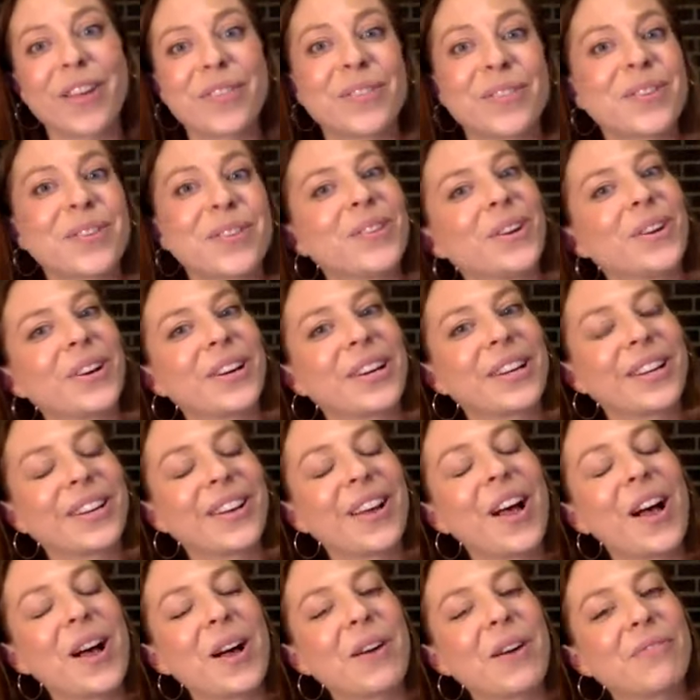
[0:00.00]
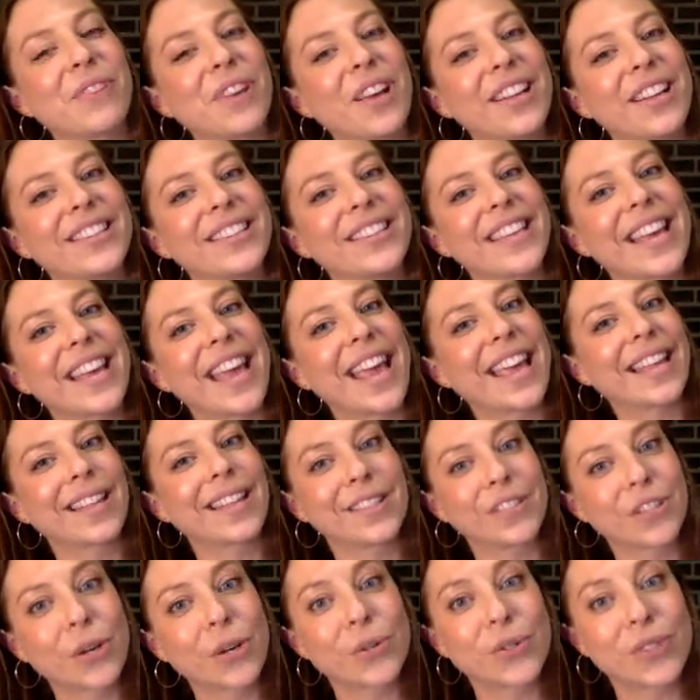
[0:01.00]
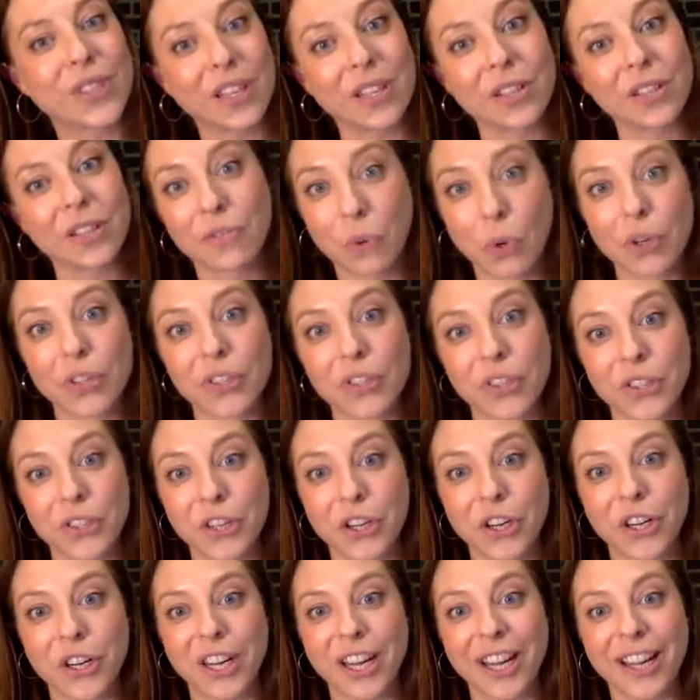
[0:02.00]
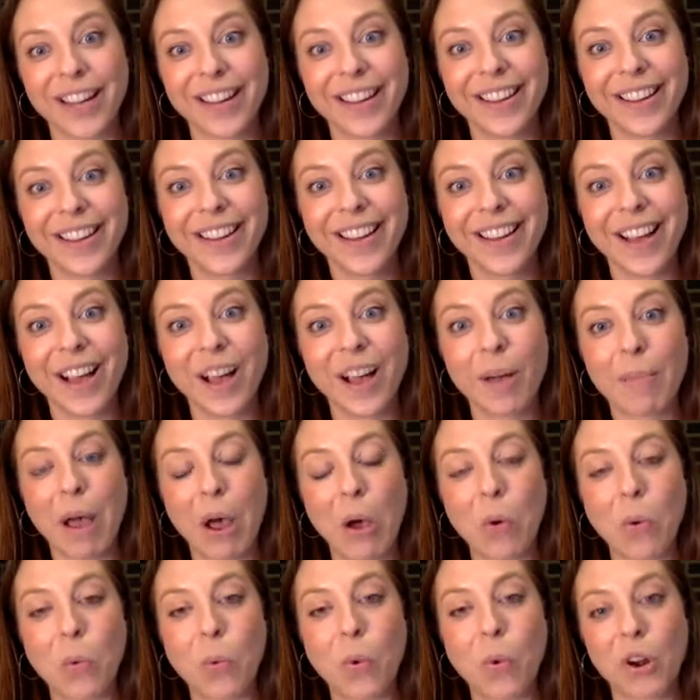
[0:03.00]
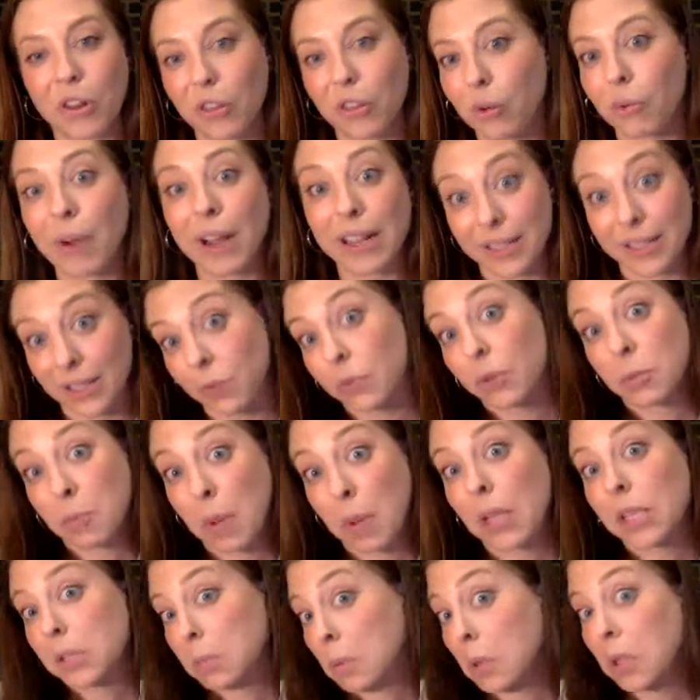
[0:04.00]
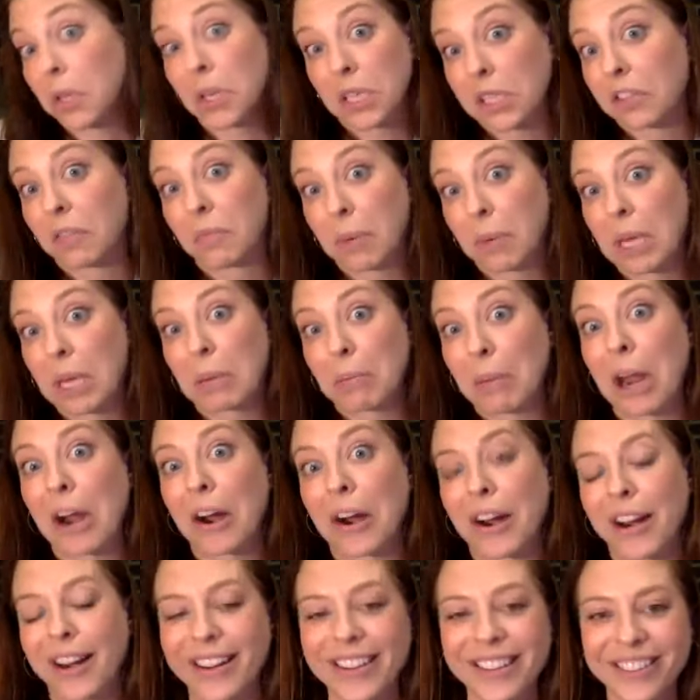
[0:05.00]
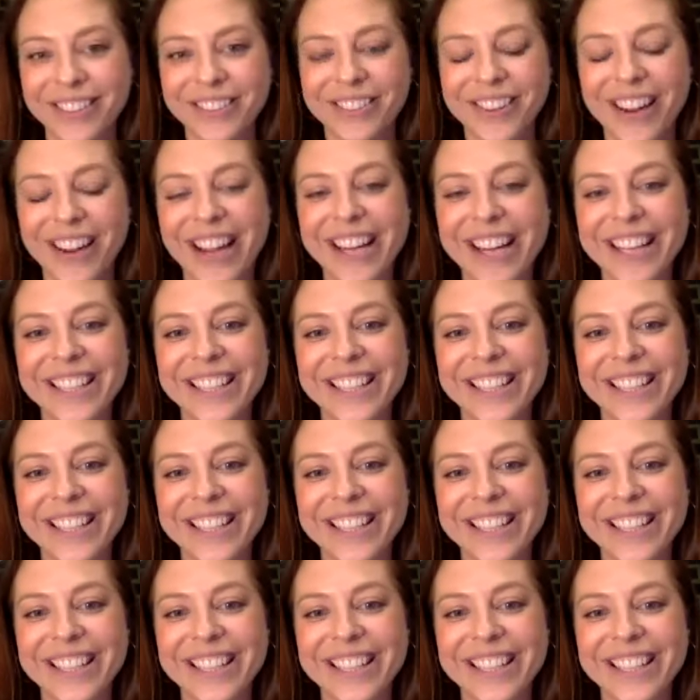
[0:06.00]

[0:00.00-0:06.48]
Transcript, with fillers: to their uh, fiance, hey, let's go see a divorce attorney about what are the rights and responsibilities of being married, right?